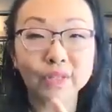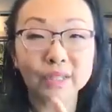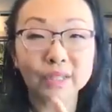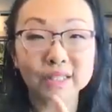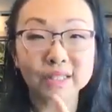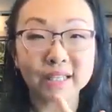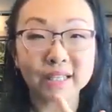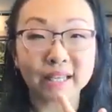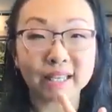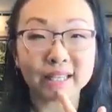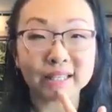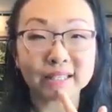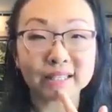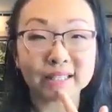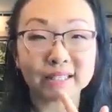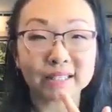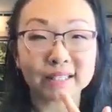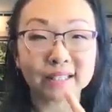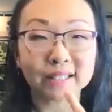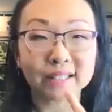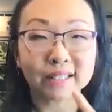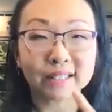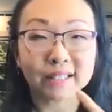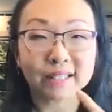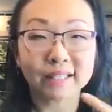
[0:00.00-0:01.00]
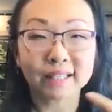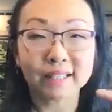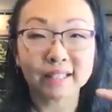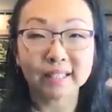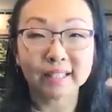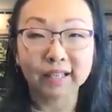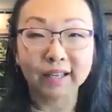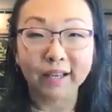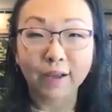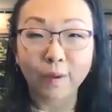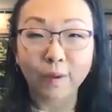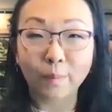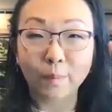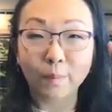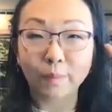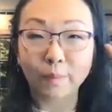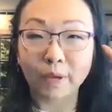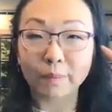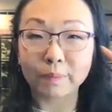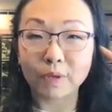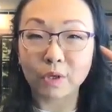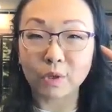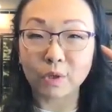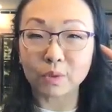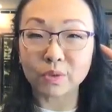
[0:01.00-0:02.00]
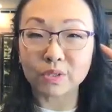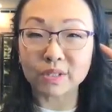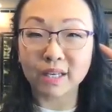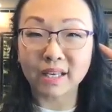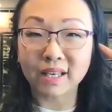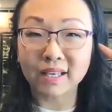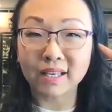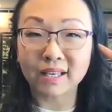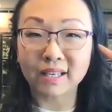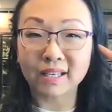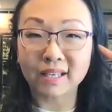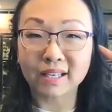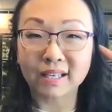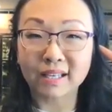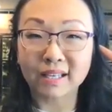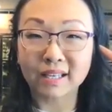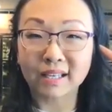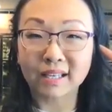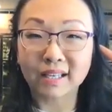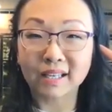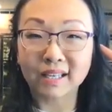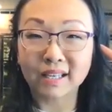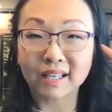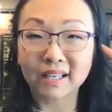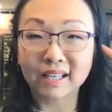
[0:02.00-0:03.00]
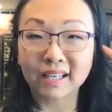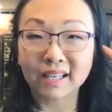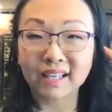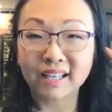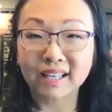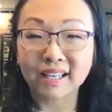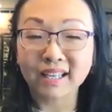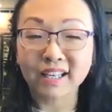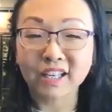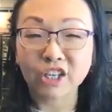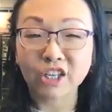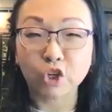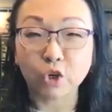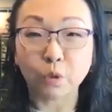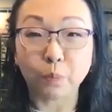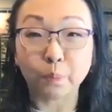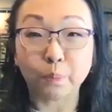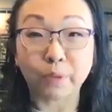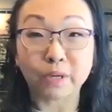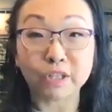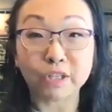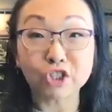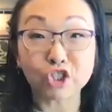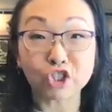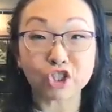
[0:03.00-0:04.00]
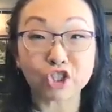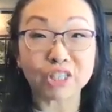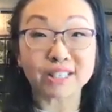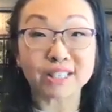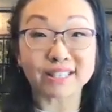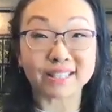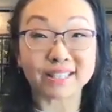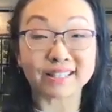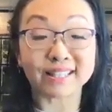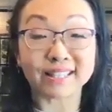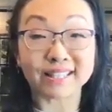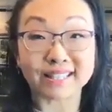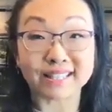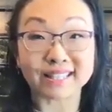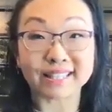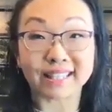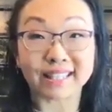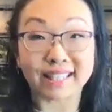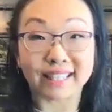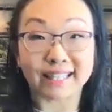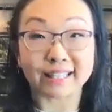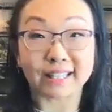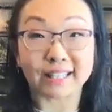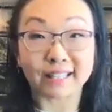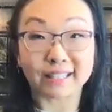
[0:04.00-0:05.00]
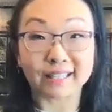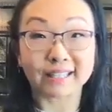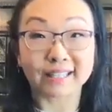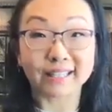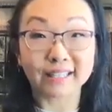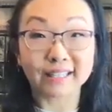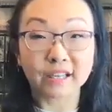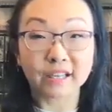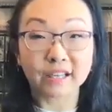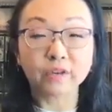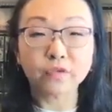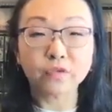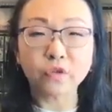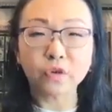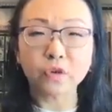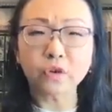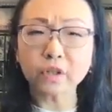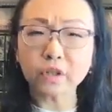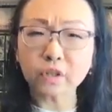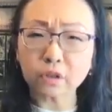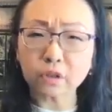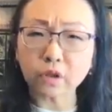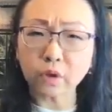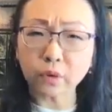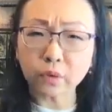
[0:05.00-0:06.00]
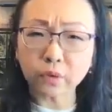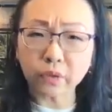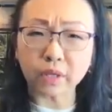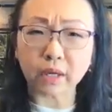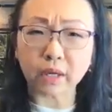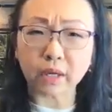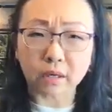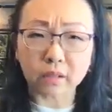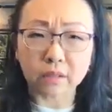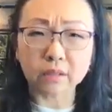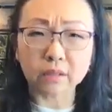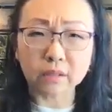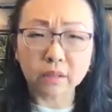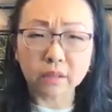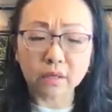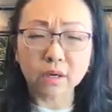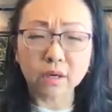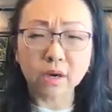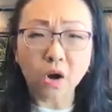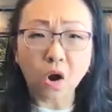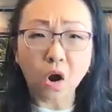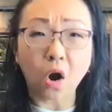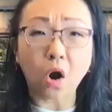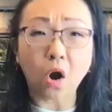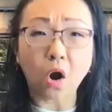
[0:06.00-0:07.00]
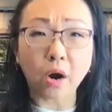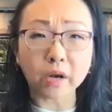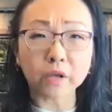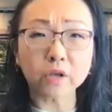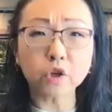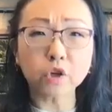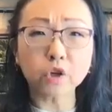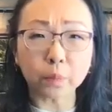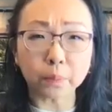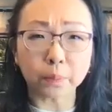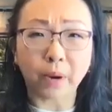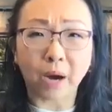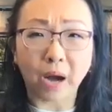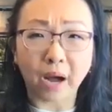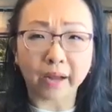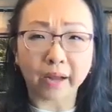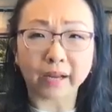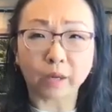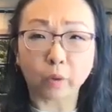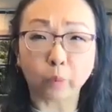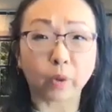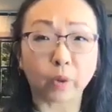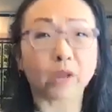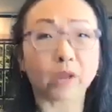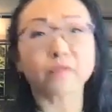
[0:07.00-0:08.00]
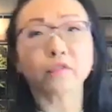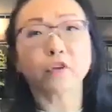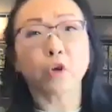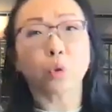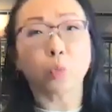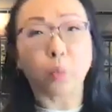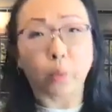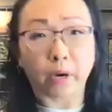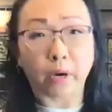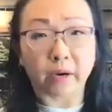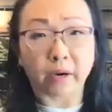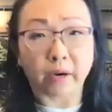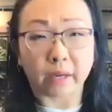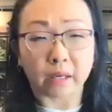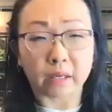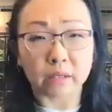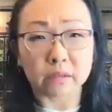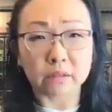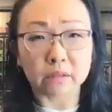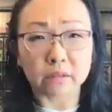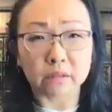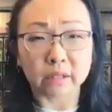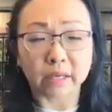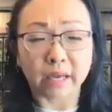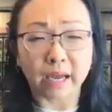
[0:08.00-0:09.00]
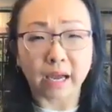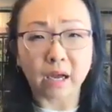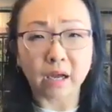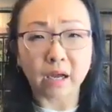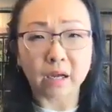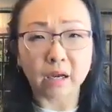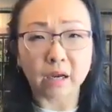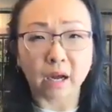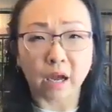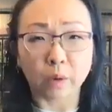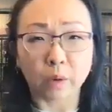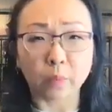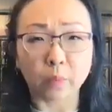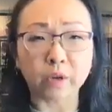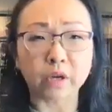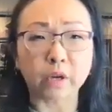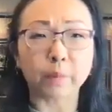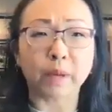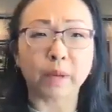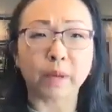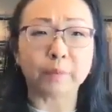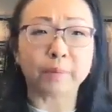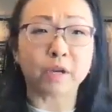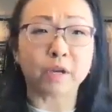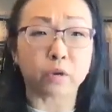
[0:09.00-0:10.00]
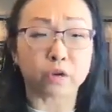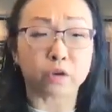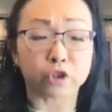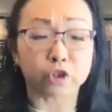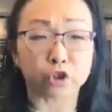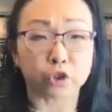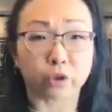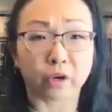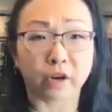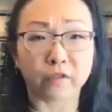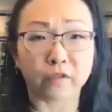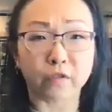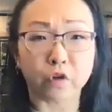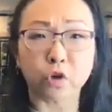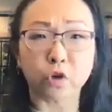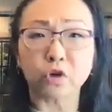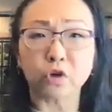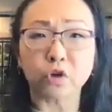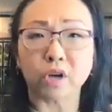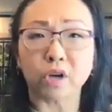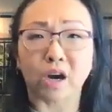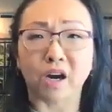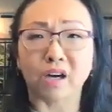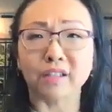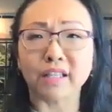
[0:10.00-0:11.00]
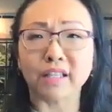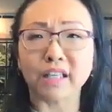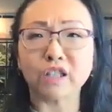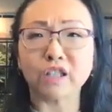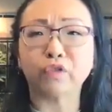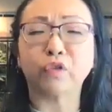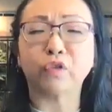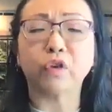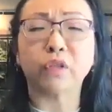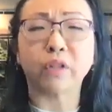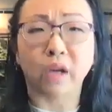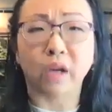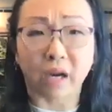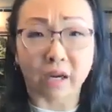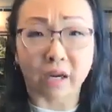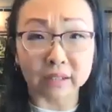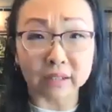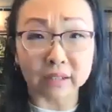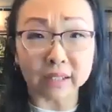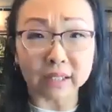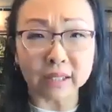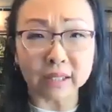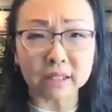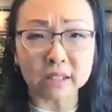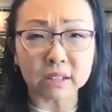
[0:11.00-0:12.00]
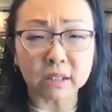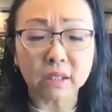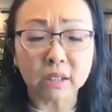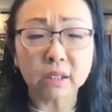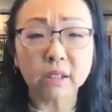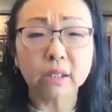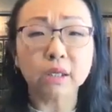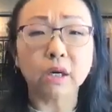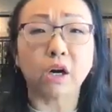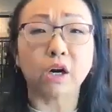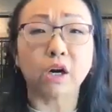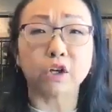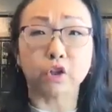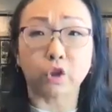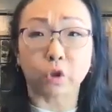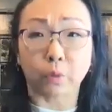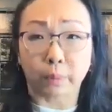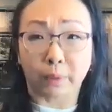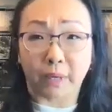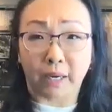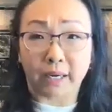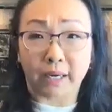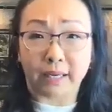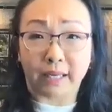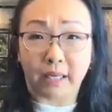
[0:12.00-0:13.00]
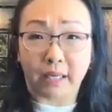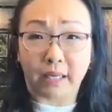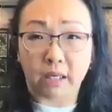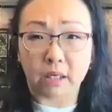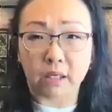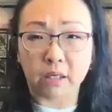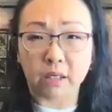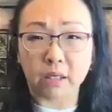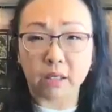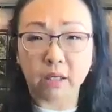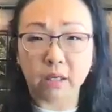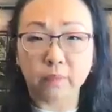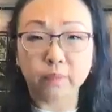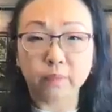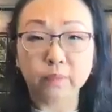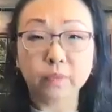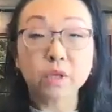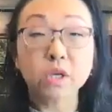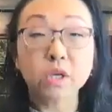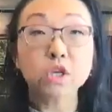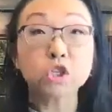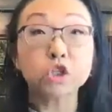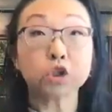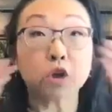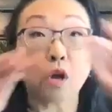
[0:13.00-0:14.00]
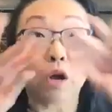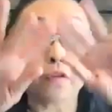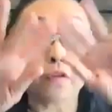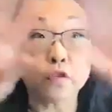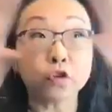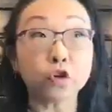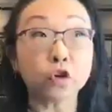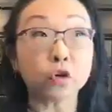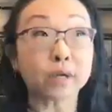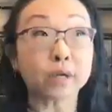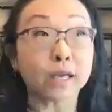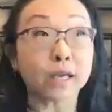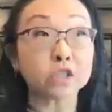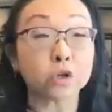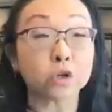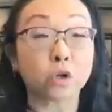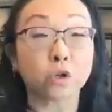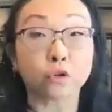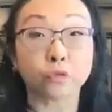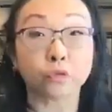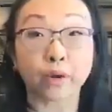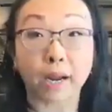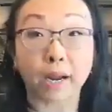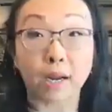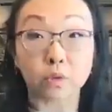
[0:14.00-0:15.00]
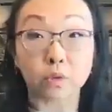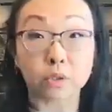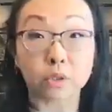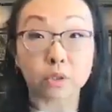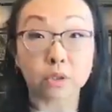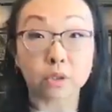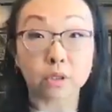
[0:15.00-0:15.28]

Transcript: taste my music, your butt cheek in the seat. Feel the clothing on your body, whatever you're wearing. Yeah, I'm wearing a Baby Yoda shirt. If you're in your undies, feel the undies on your body. Soften your gaze all around.